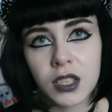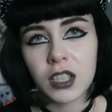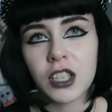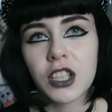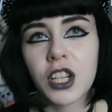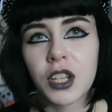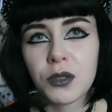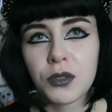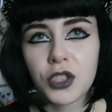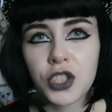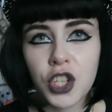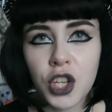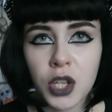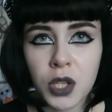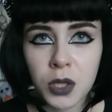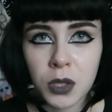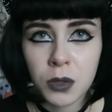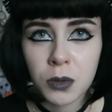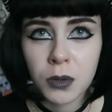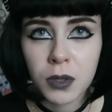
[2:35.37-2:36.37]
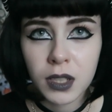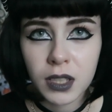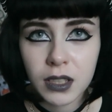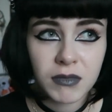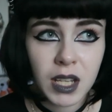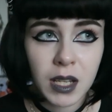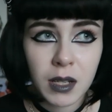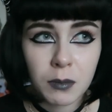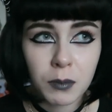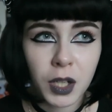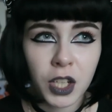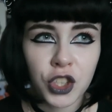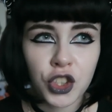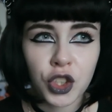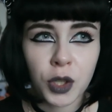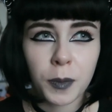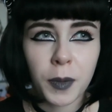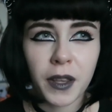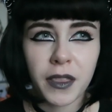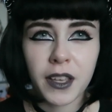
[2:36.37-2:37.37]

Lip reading: you know, do in my shop.